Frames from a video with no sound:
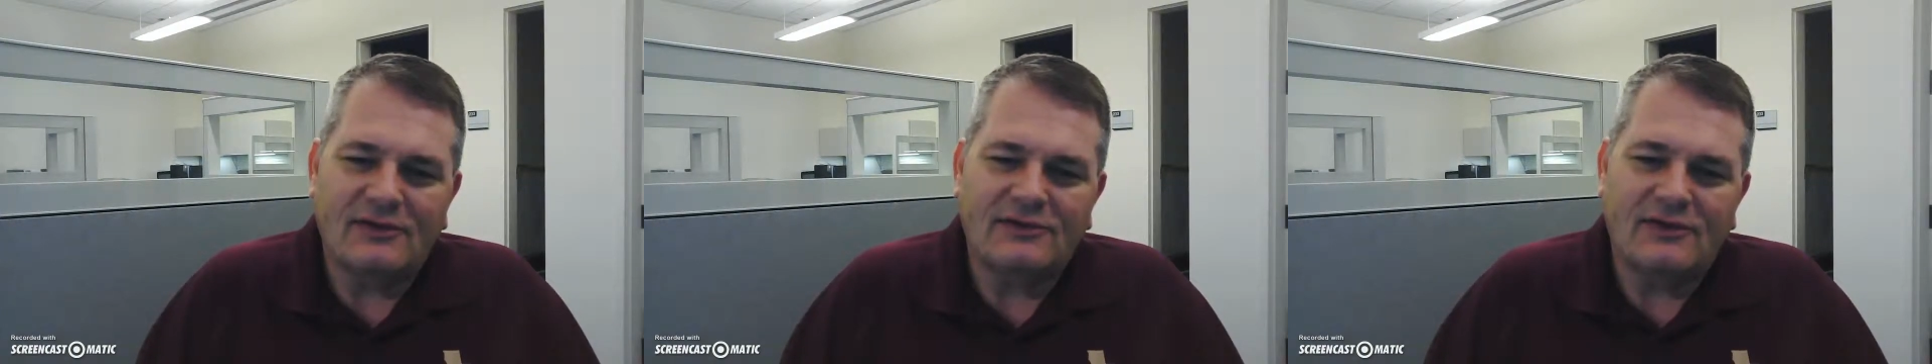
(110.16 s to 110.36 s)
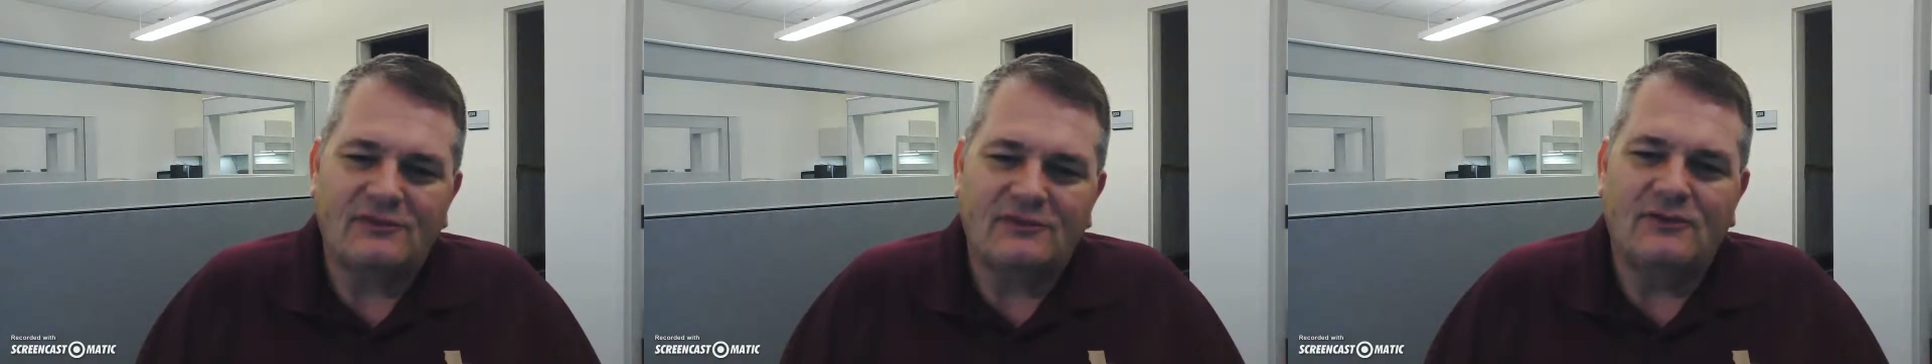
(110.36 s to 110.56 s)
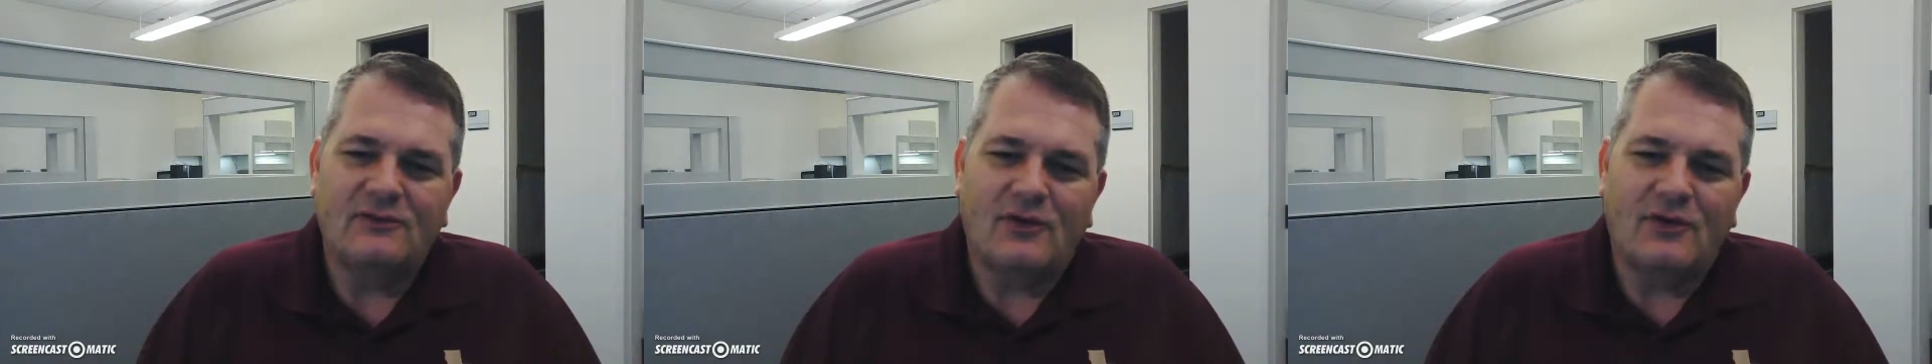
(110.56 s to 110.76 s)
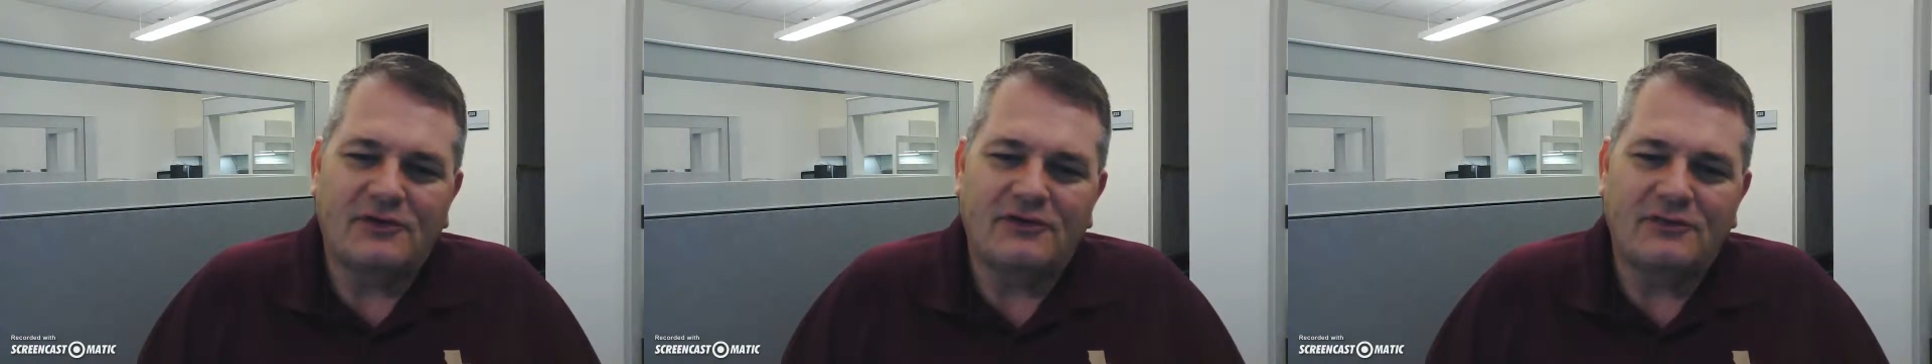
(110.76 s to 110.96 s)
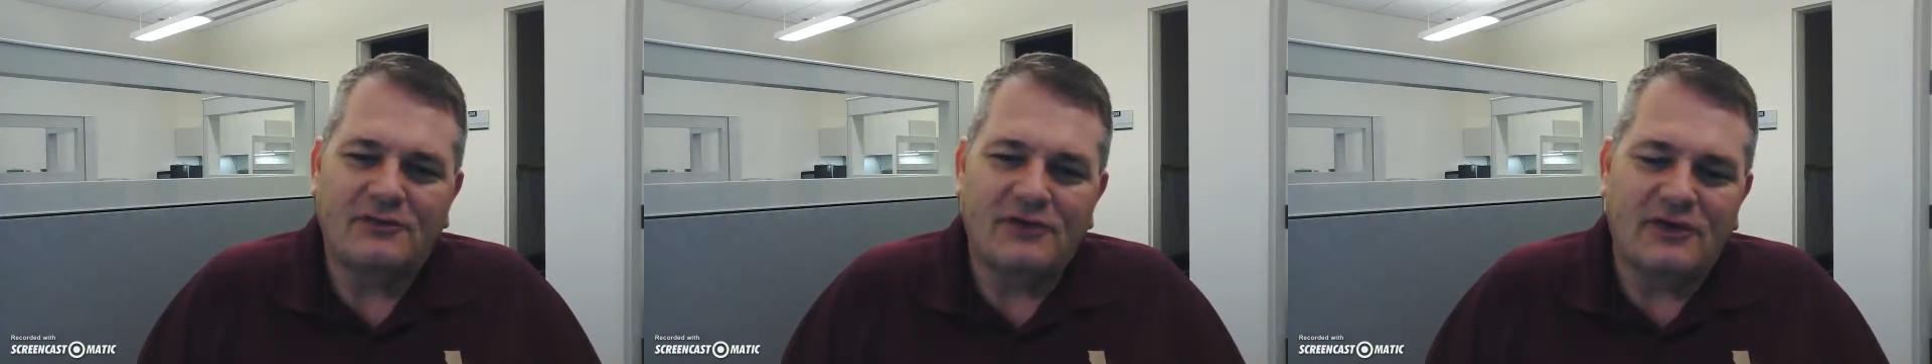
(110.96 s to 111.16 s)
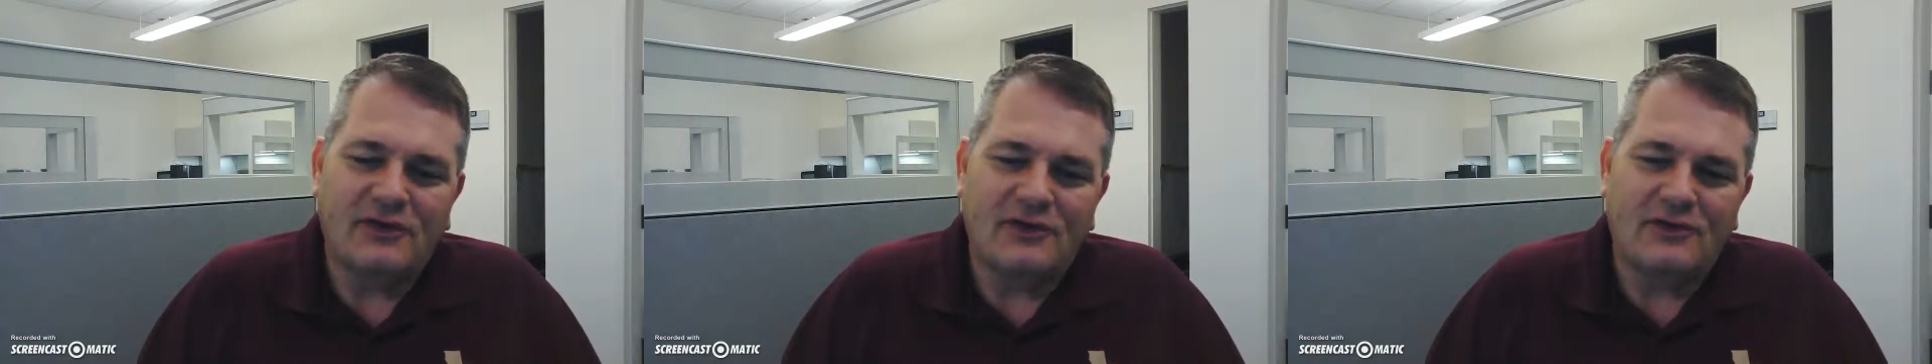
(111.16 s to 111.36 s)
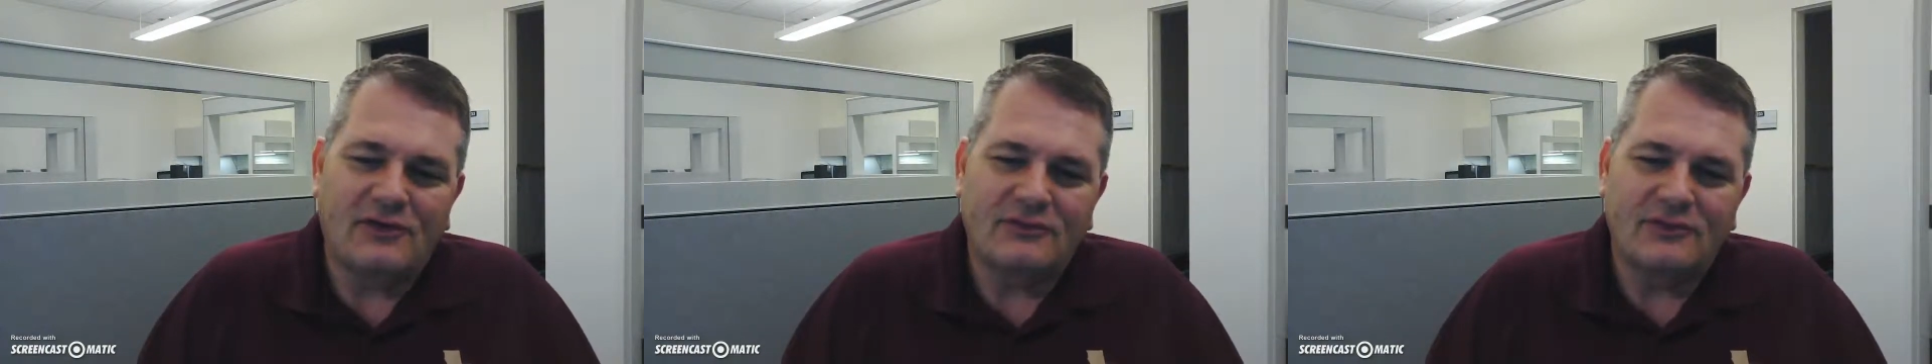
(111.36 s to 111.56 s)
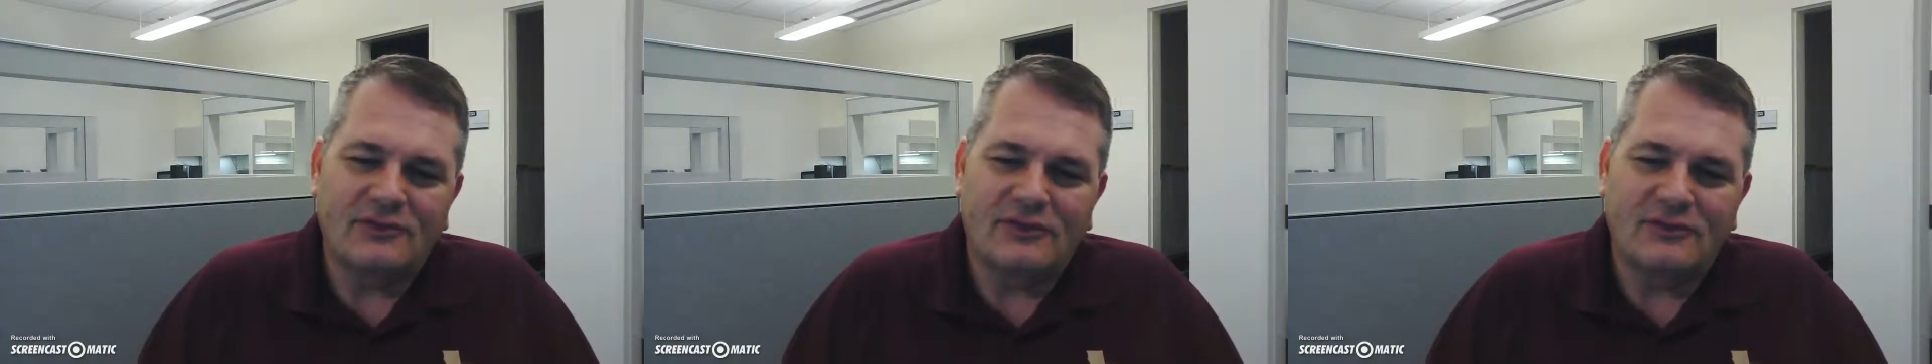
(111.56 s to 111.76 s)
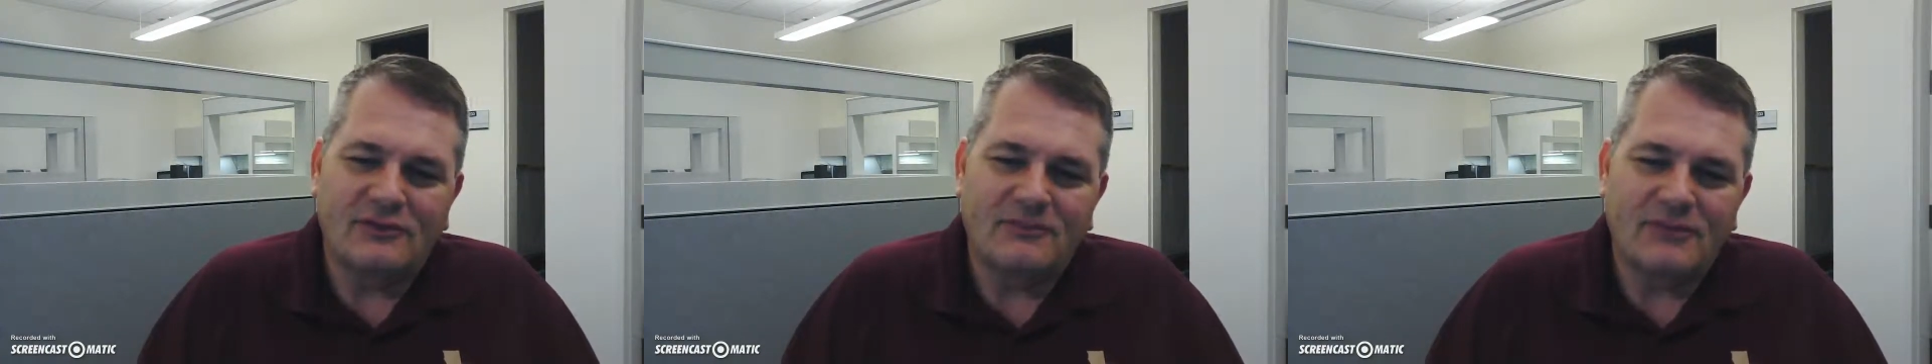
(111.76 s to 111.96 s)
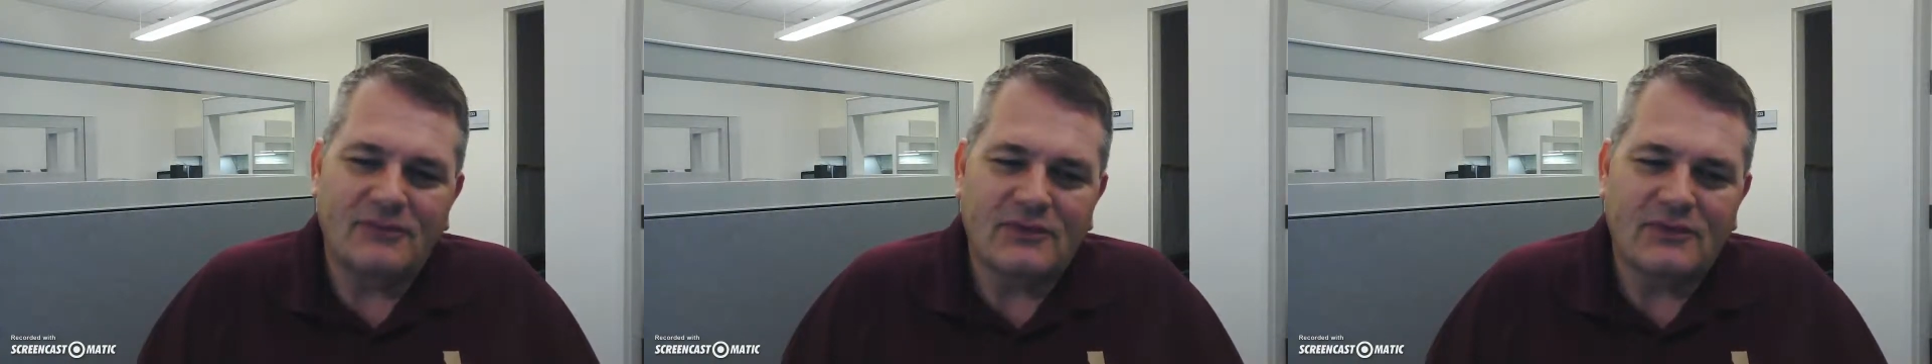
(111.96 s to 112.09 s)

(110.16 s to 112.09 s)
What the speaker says: if you've watched the video, so